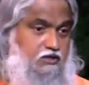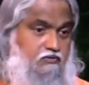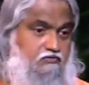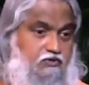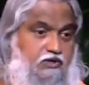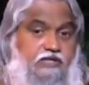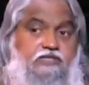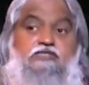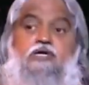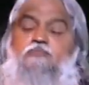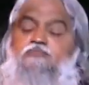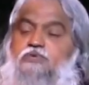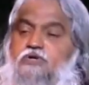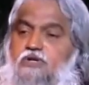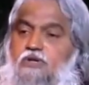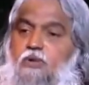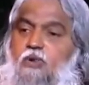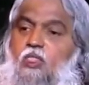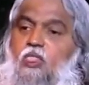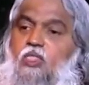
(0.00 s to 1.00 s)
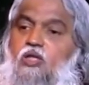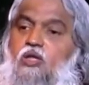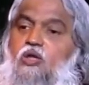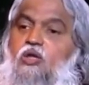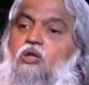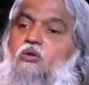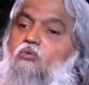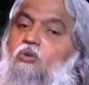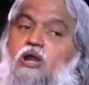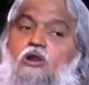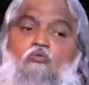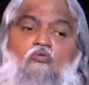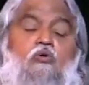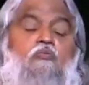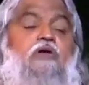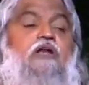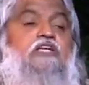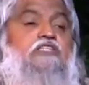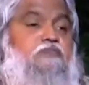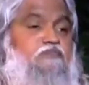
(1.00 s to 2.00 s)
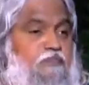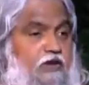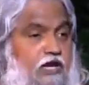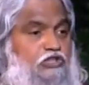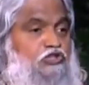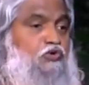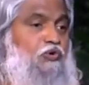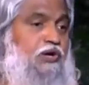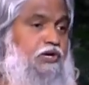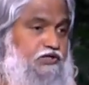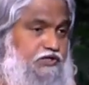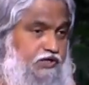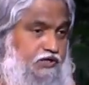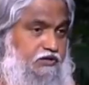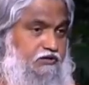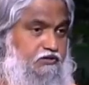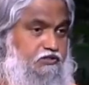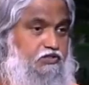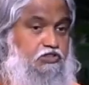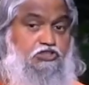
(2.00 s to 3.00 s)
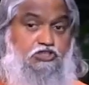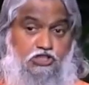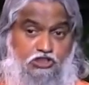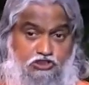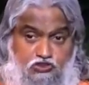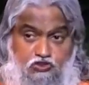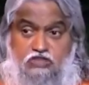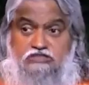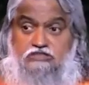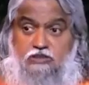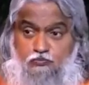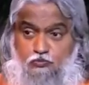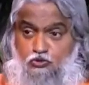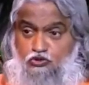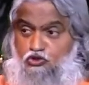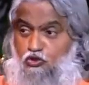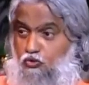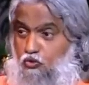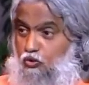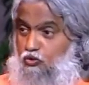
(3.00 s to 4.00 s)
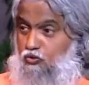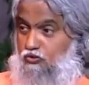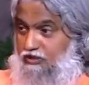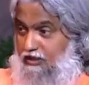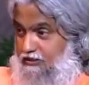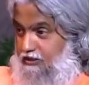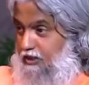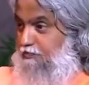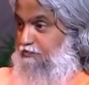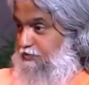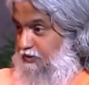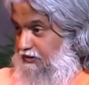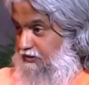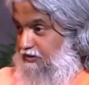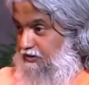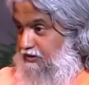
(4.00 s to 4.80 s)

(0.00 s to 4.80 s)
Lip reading: For example, when a woman is menstruating, she's not supposed to go to the temple.